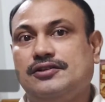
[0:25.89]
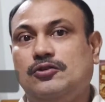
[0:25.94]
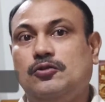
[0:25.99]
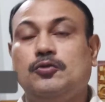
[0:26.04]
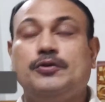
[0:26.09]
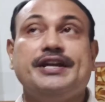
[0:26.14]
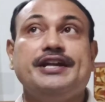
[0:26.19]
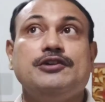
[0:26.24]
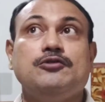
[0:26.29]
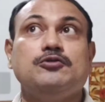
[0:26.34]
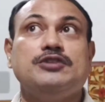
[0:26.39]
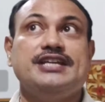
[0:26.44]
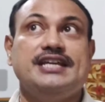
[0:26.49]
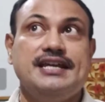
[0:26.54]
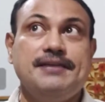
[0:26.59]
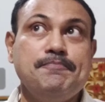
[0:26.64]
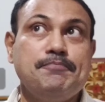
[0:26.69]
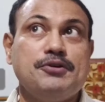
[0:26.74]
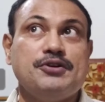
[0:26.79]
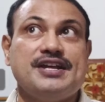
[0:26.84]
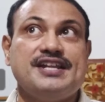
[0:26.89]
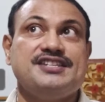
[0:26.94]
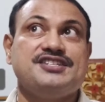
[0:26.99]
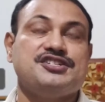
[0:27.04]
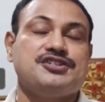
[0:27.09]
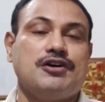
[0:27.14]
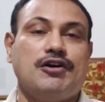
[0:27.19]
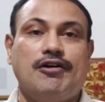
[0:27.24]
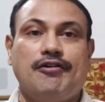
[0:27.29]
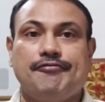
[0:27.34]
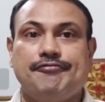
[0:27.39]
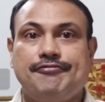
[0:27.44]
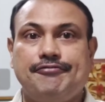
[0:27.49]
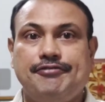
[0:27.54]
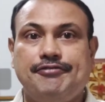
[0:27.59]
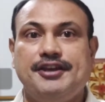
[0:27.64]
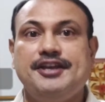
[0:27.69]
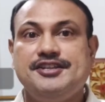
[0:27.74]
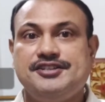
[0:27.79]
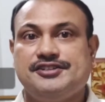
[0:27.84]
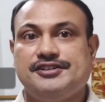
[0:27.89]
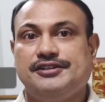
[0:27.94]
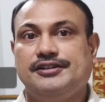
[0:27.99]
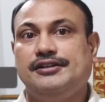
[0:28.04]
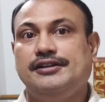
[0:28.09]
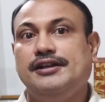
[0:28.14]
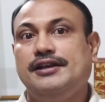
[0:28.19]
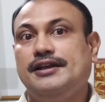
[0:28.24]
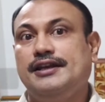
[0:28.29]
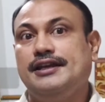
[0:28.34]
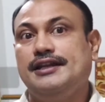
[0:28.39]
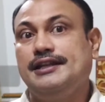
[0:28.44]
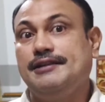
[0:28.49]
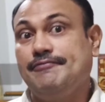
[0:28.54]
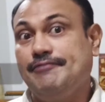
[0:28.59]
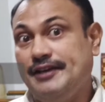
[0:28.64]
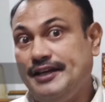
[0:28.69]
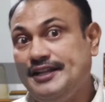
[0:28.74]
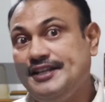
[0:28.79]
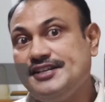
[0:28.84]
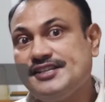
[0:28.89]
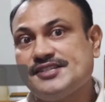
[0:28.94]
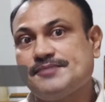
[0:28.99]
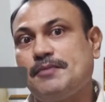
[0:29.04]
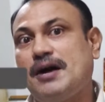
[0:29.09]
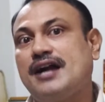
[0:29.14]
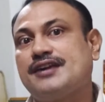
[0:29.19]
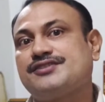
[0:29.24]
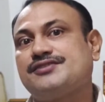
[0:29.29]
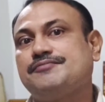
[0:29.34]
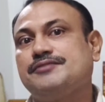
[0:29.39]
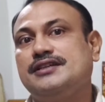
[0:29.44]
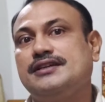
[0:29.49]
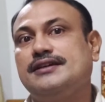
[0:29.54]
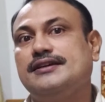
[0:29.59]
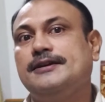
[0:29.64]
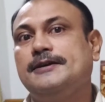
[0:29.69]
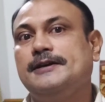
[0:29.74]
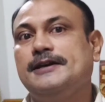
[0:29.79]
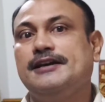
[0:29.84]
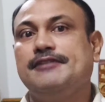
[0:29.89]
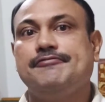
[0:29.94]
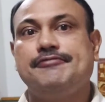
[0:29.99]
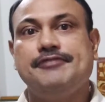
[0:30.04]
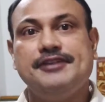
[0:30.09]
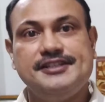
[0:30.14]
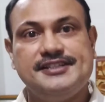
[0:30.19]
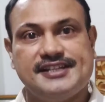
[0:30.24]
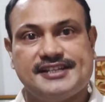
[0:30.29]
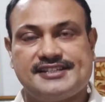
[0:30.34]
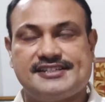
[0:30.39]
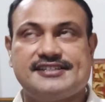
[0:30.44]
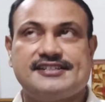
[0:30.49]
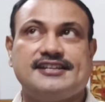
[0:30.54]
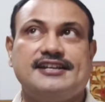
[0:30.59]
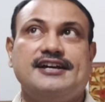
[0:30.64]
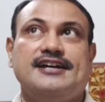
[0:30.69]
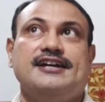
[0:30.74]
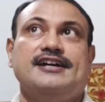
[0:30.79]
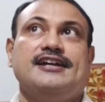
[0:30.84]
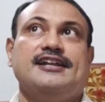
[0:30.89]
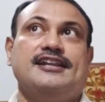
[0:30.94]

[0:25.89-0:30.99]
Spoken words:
looking to the importance of phasor in various parts of the physics,